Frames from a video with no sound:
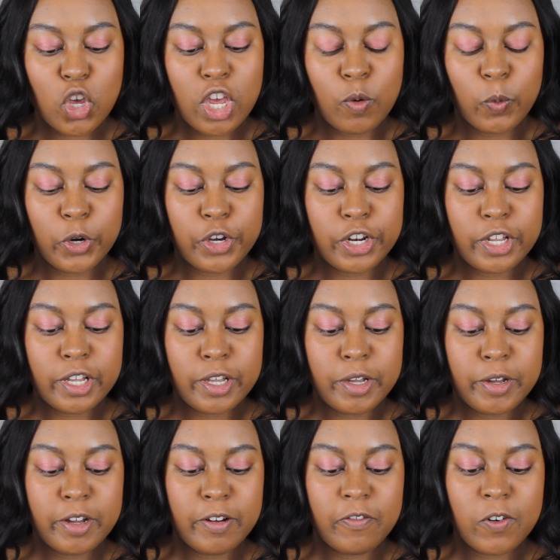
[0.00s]
And we're
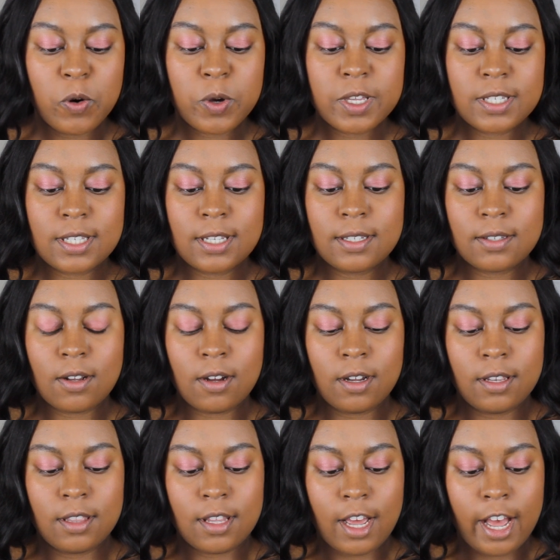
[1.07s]
gonna focus this
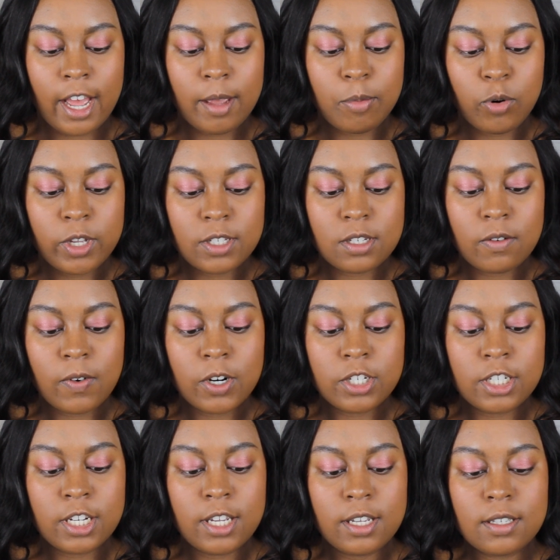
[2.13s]
on the high points of our
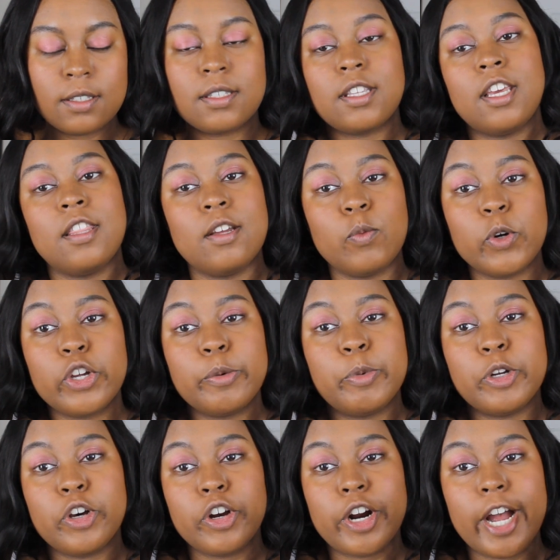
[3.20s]
cheeks, and then we're gonna
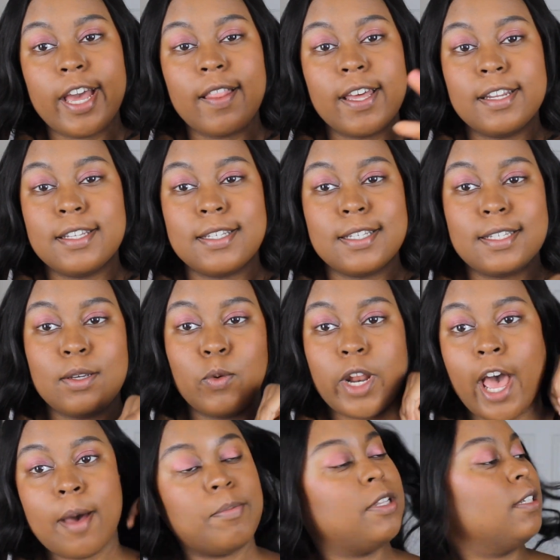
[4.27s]
put it on our eyelids to see what
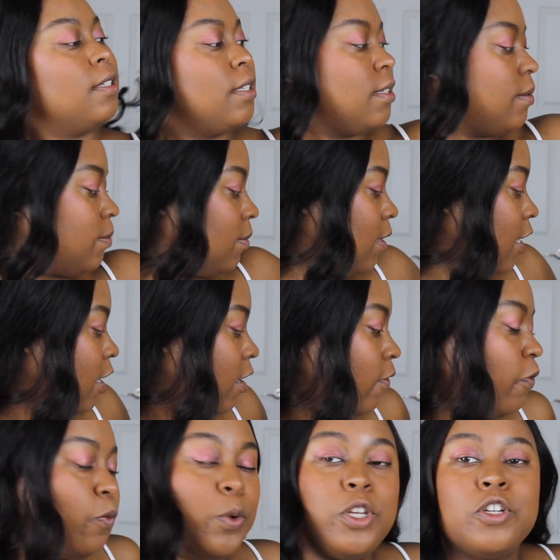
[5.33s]
happens. And
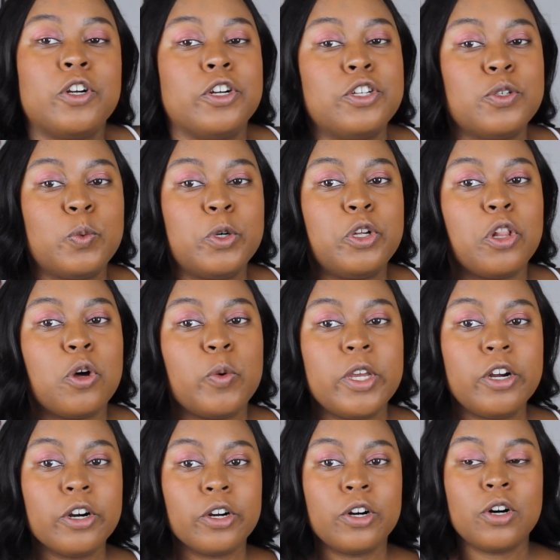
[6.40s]
if we turn into a
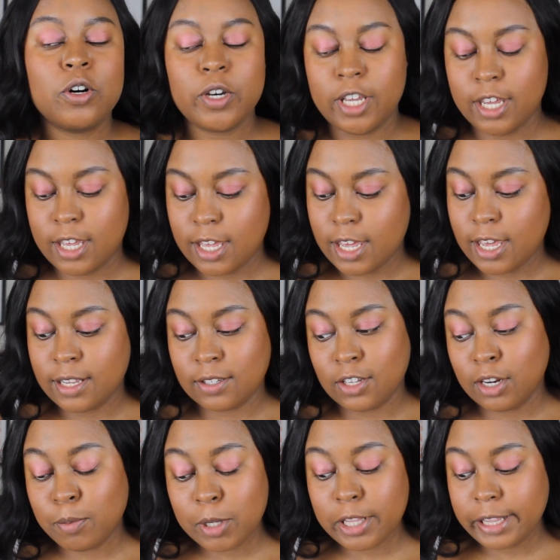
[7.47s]
glowy girl, it's
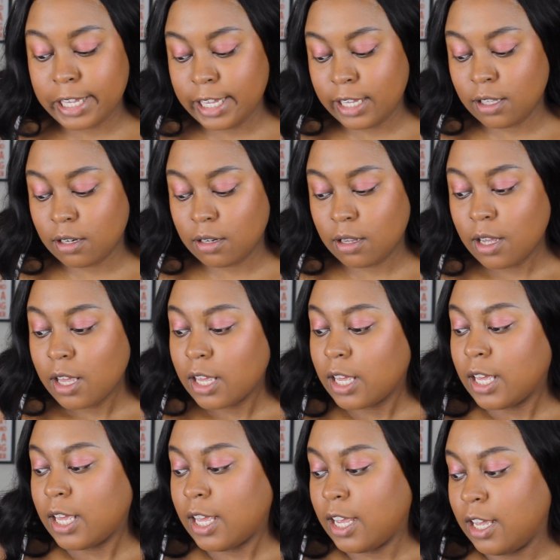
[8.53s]
gonna be lit.
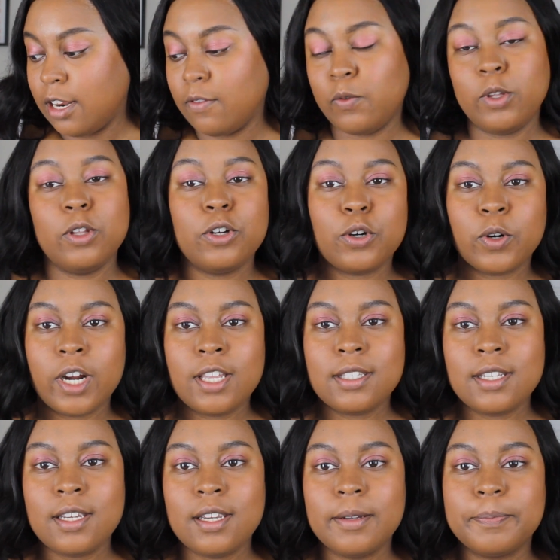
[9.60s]
And if we look
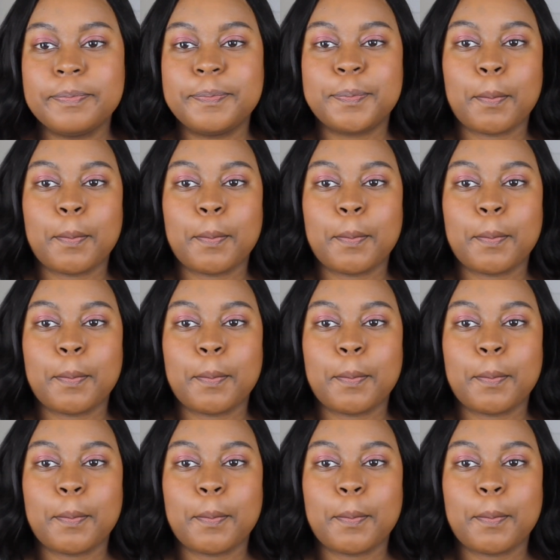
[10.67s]
crazy,